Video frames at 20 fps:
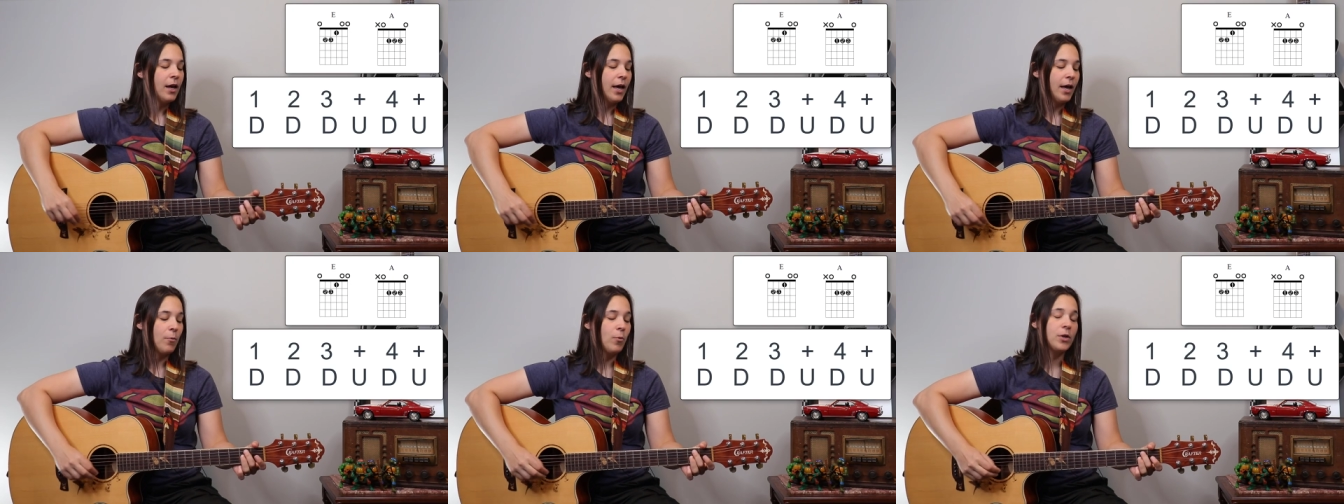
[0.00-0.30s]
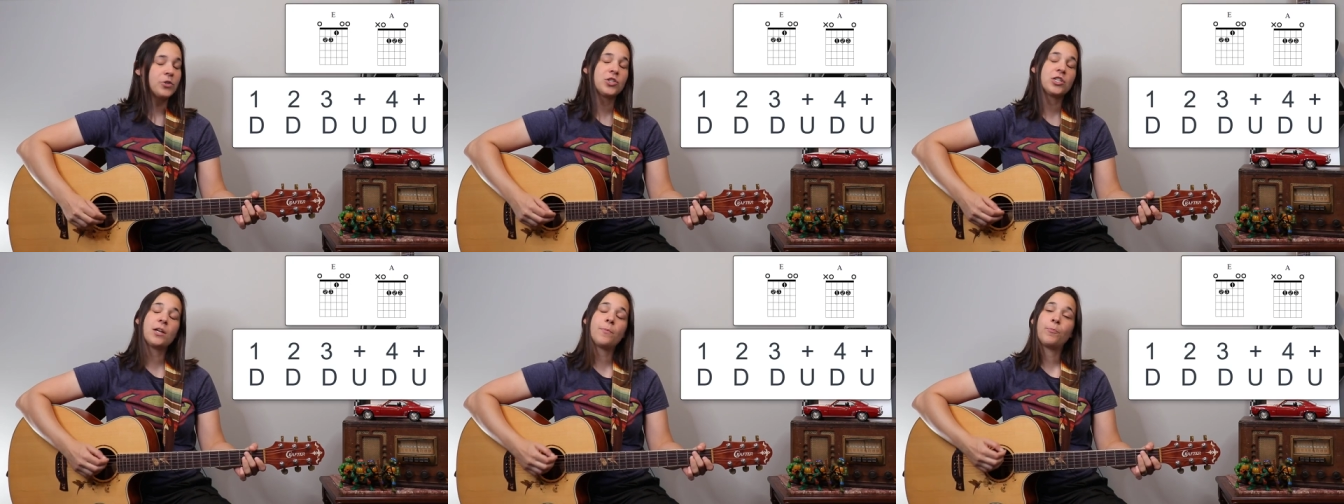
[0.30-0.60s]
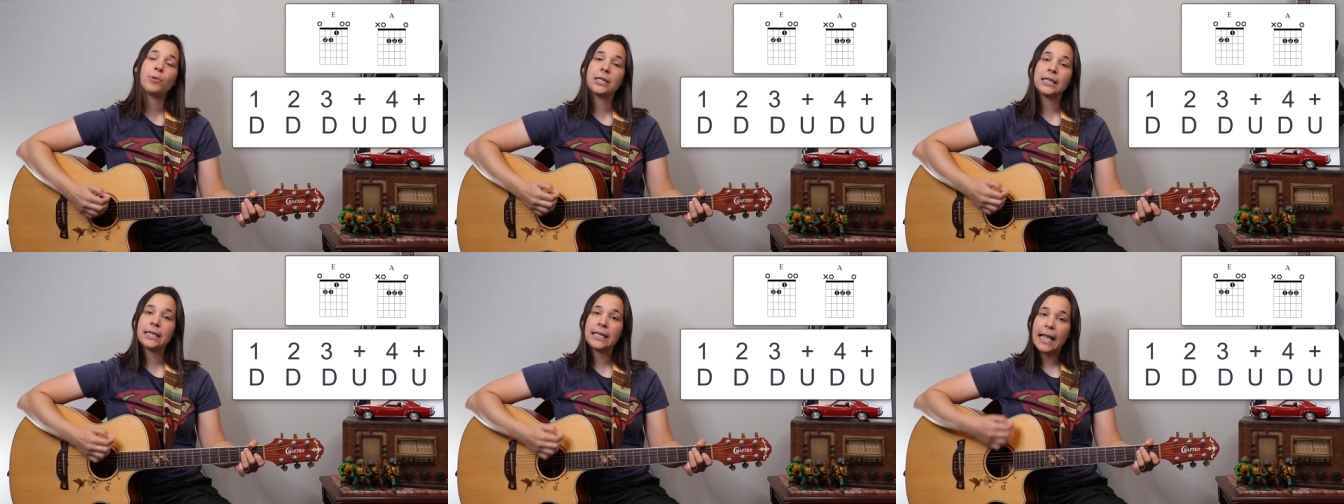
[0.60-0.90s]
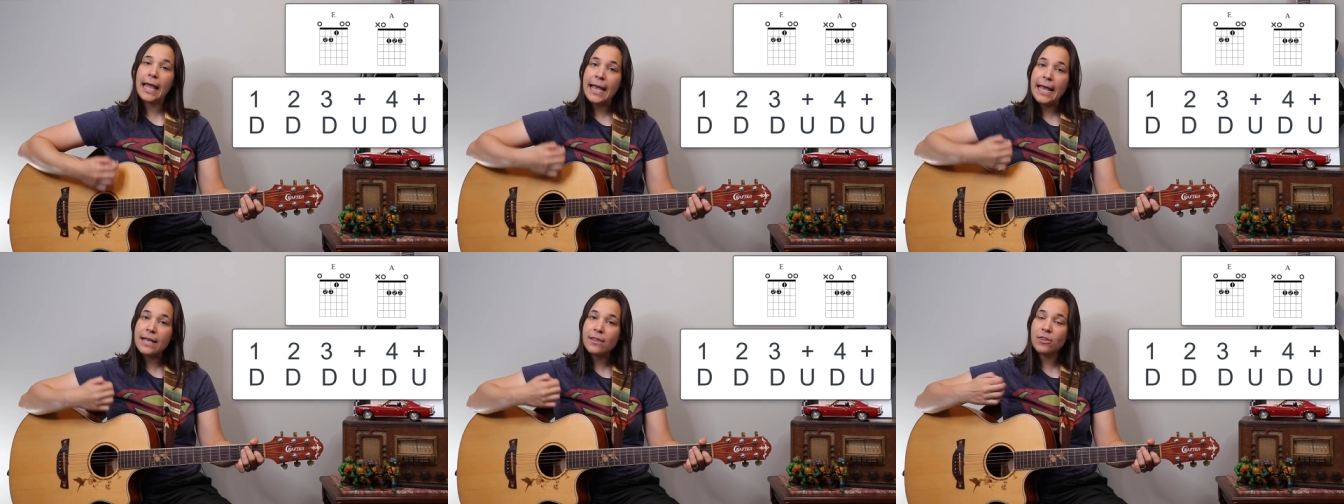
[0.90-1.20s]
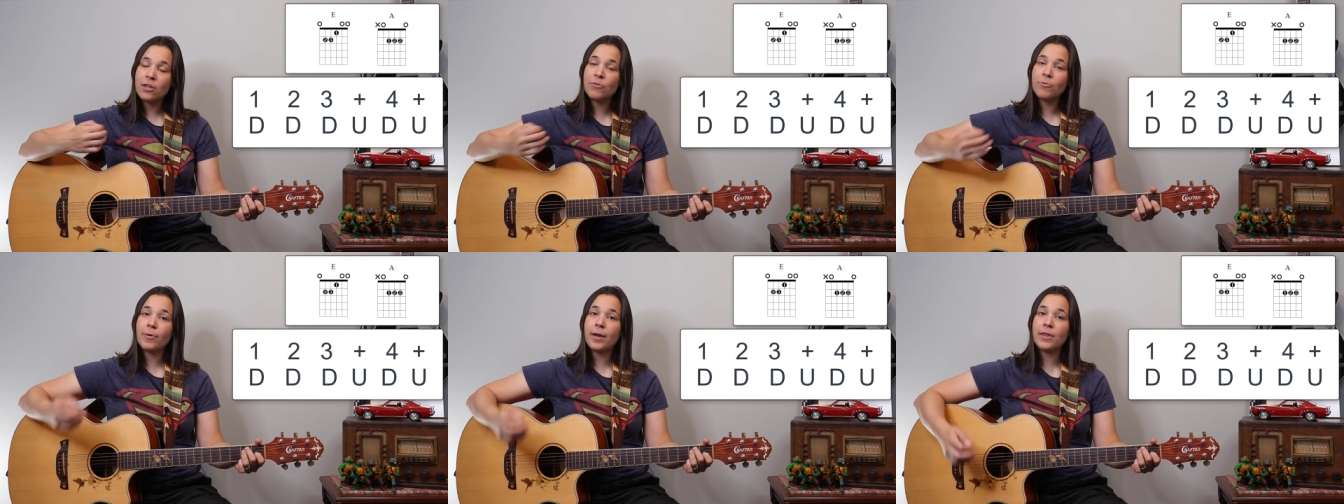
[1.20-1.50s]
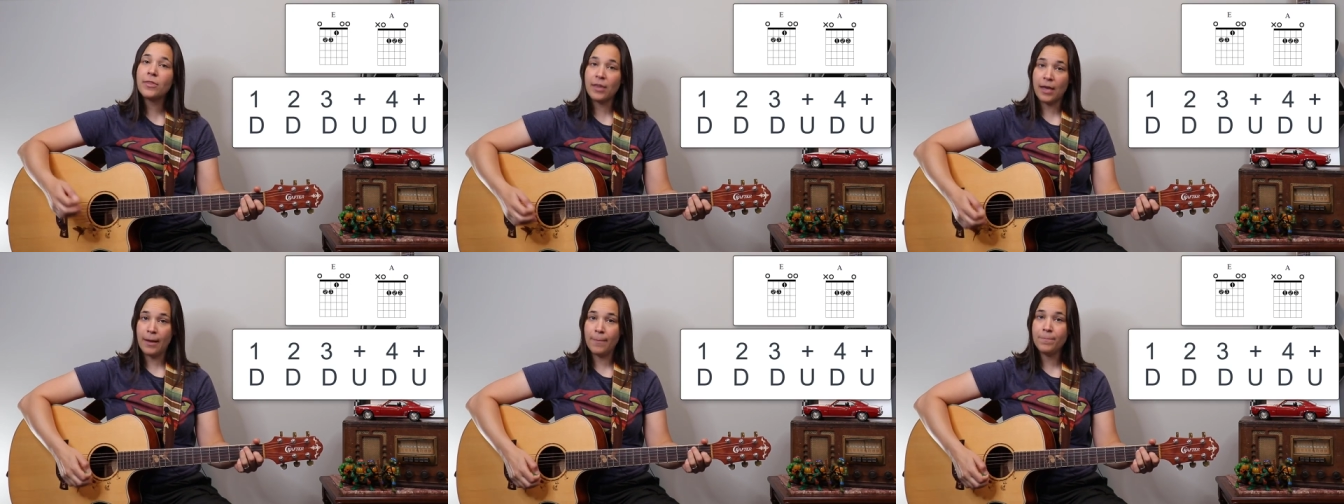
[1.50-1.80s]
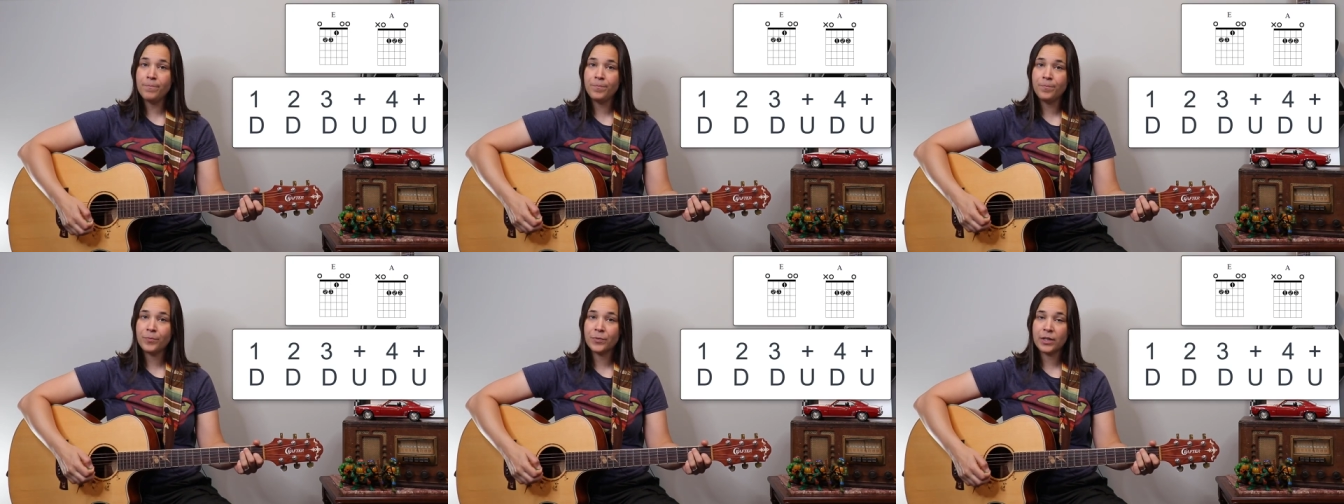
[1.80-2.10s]
I want you to play the
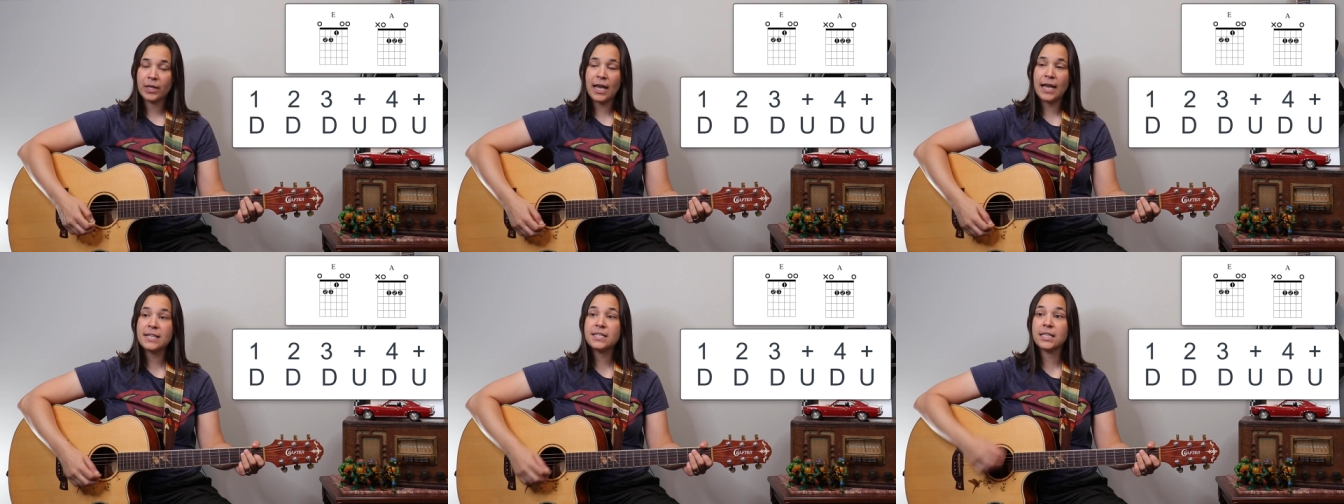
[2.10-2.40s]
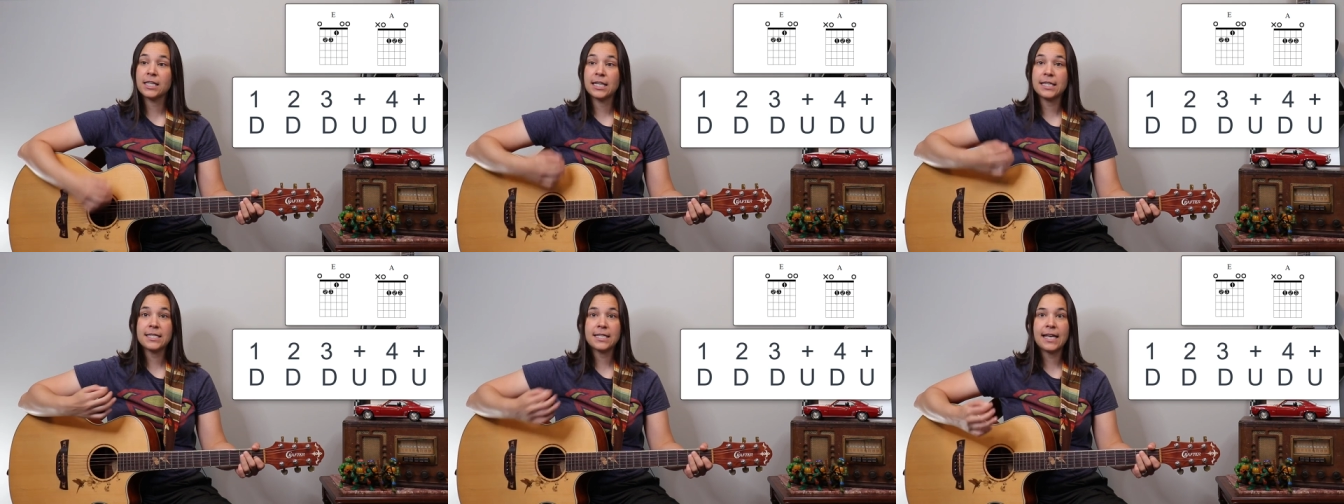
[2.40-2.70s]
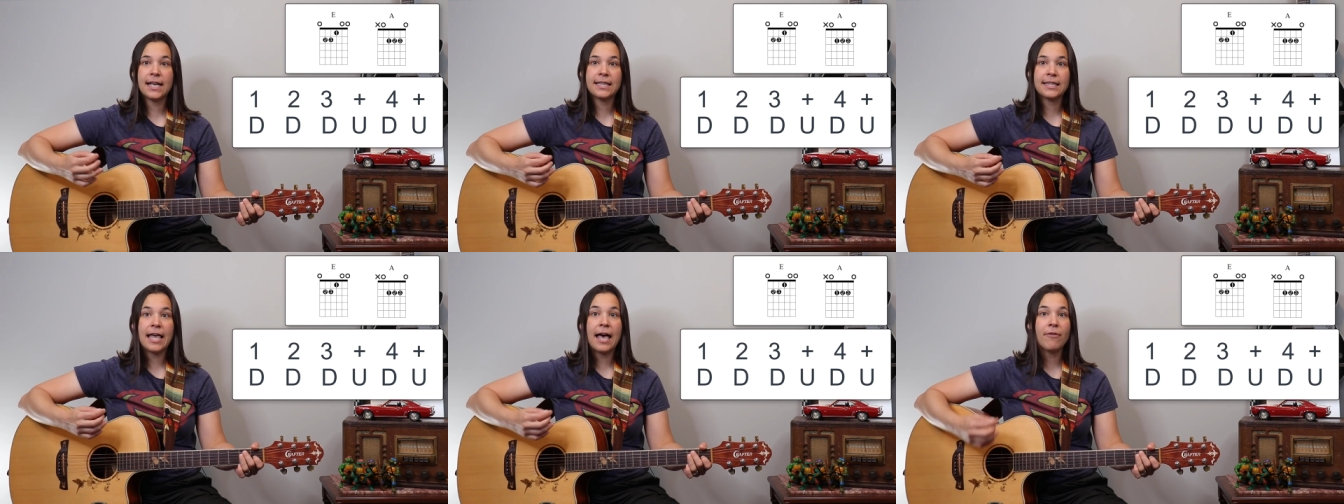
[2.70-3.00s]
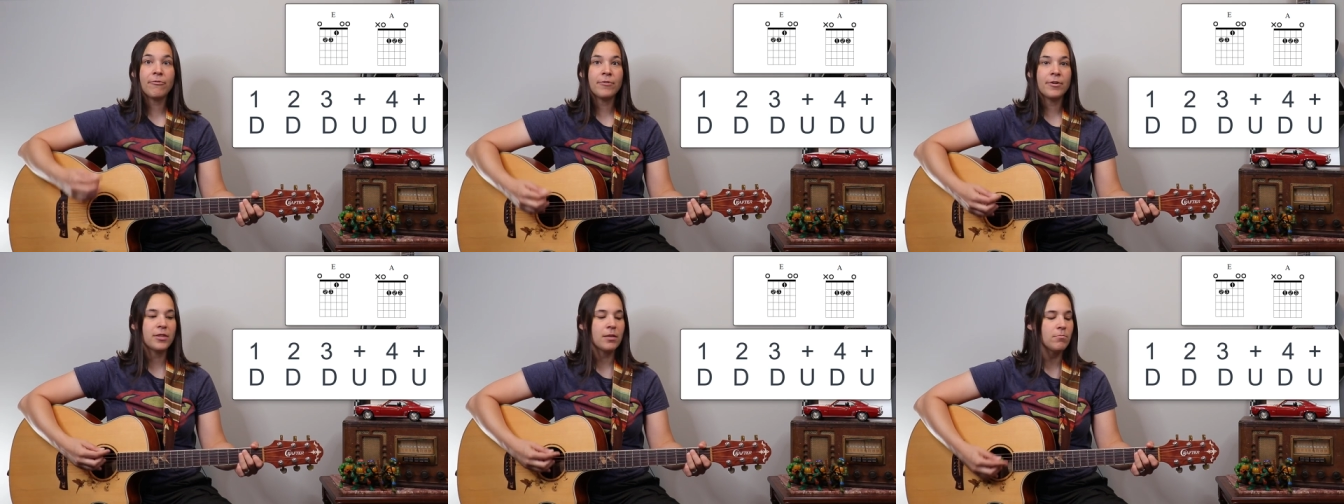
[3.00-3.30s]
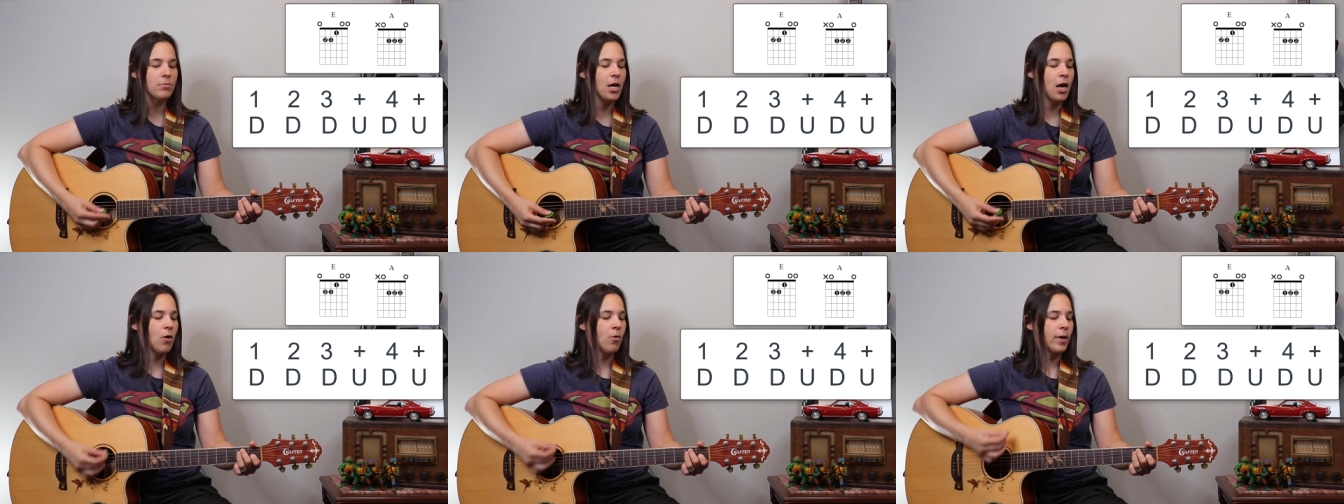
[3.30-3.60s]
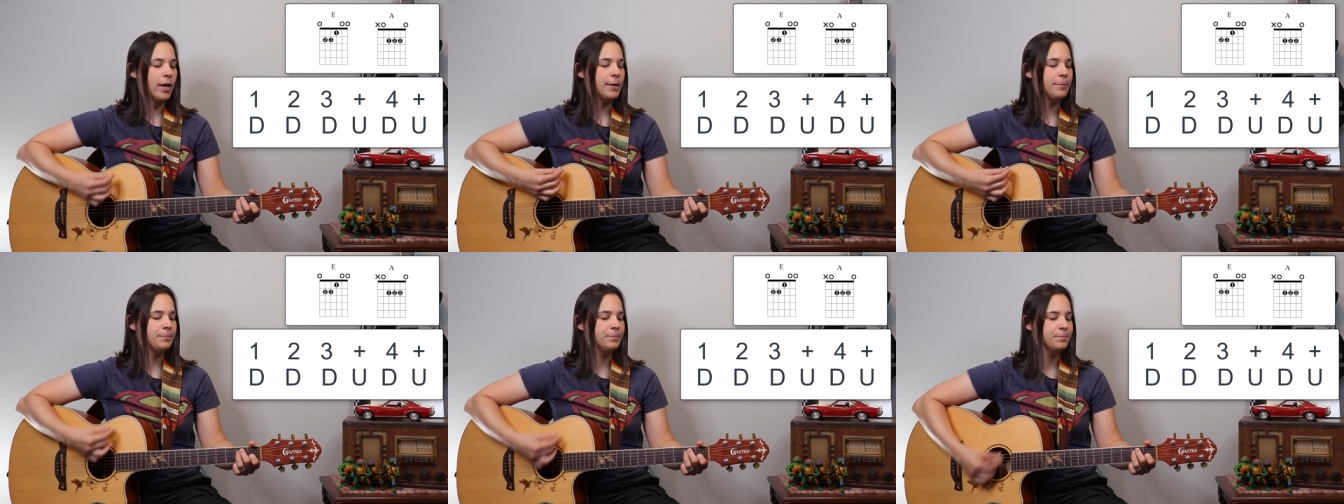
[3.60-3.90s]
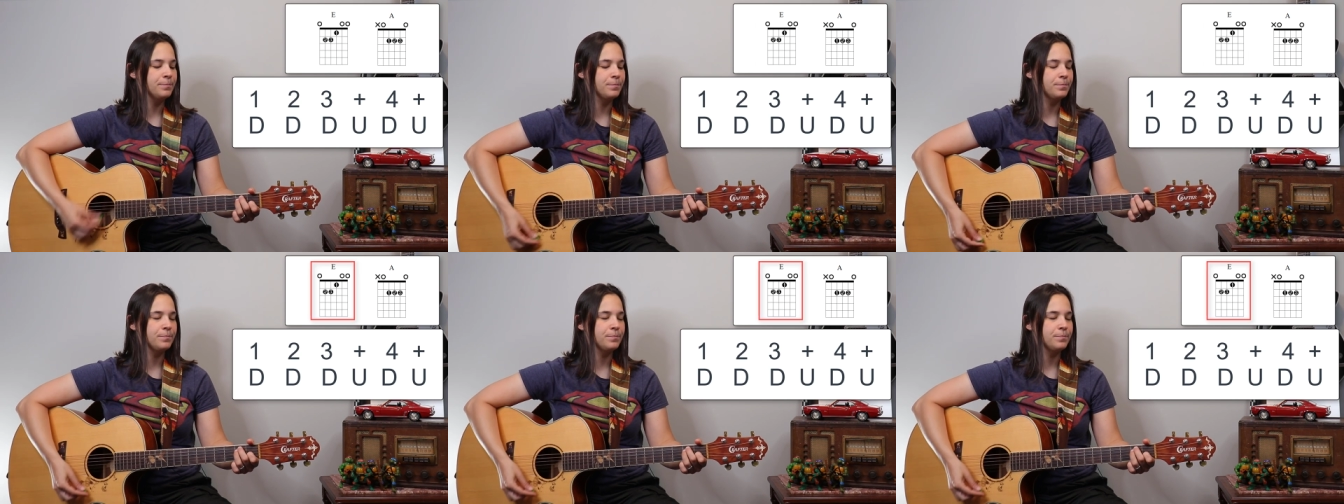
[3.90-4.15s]
rhythm. Okay, so let's get that rhythm going.